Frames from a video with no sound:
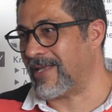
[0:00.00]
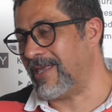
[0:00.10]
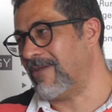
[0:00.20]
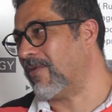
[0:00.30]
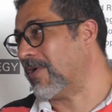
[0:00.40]
and
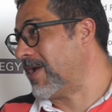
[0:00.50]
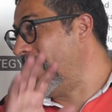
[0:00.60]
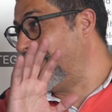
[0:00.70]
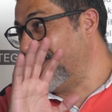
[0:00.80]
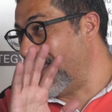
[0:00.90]
they
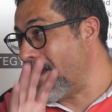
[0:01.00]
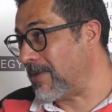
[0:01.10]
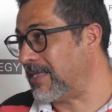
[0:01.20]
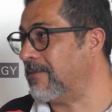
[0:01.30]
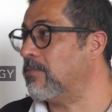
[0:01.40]
forget
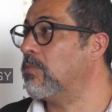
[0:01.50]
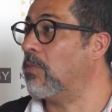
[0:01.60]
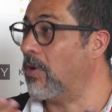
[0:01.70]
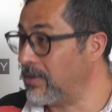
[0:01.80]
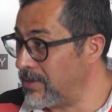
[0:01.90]
everything.
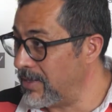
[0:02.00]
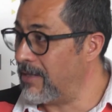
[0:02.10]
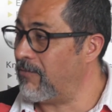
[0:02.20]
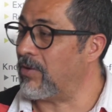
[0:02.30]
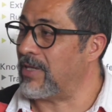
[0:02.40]
But
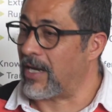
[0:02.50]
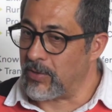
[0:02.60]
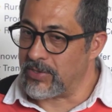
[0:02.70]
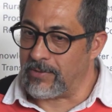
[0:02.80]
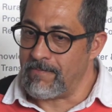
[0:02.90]
for that
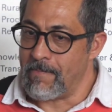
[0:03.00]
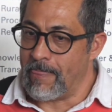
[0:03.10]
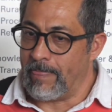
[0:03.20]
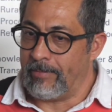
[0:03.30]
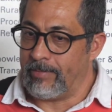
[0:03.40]
reason,
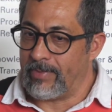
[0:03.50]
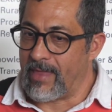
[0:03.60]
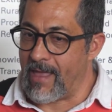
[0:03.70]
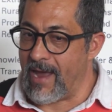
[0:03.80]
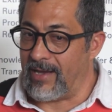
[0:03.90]

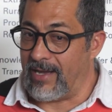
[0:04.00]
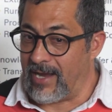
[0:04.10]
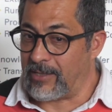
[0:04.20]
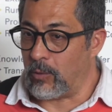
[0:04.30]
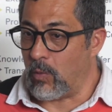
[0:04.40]
I
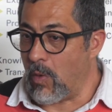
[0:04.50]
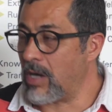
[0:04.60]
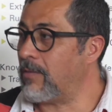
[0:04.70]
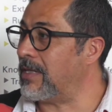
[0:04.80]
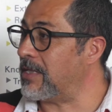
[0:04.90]
like to
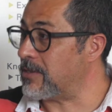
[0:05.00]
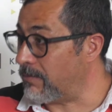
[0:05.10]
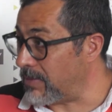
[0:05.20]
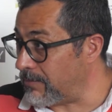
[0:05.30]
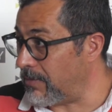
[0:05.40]
work with the
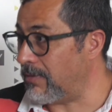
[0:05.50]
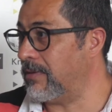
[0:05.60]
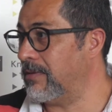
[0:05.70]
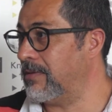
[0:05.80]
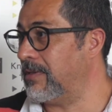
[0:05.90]
young people,
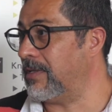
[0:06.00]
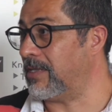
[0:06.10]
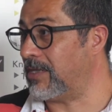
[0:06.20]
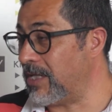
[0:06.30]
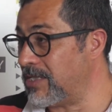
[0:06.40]

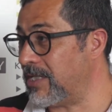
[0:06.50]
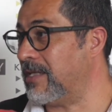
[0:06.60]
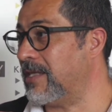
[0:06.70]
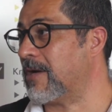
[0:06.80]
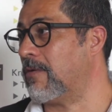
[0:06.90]
in
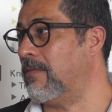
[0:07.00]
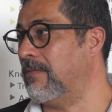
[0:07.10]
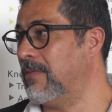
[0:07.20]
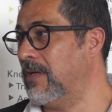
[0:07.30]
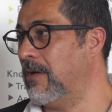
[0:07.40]
teaching in the room,
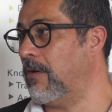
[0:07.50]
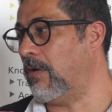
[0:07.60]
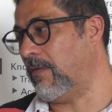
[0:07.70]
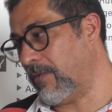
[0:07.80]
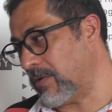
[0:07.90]

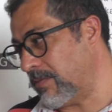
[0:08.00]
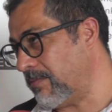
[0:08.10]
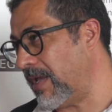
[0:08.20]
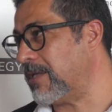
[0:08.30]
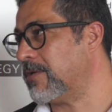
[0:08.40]
or
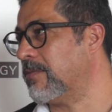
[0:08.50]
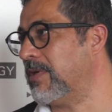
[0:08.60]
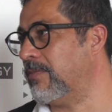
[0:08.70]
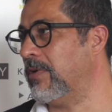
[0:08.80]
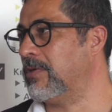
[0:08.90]
from very young
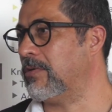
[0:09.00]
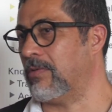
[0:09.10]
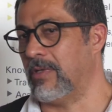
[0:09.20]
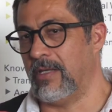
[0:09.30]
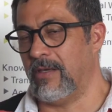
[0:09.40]
people
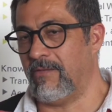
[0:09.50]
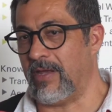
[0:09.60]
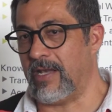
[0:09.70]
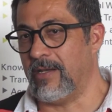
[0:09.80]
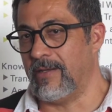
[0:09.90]
to
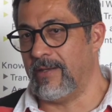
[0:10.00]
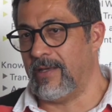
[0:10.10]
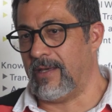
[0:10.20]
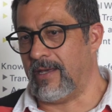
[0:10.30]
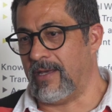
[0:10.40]
feel
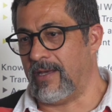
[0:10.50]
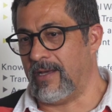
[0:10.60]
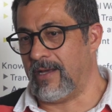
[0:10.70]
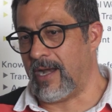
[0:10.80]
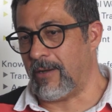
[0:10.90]

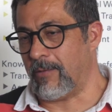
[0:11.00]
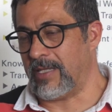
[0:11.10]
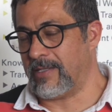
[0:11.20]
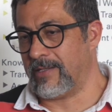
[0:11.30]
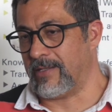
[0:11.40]
a little bit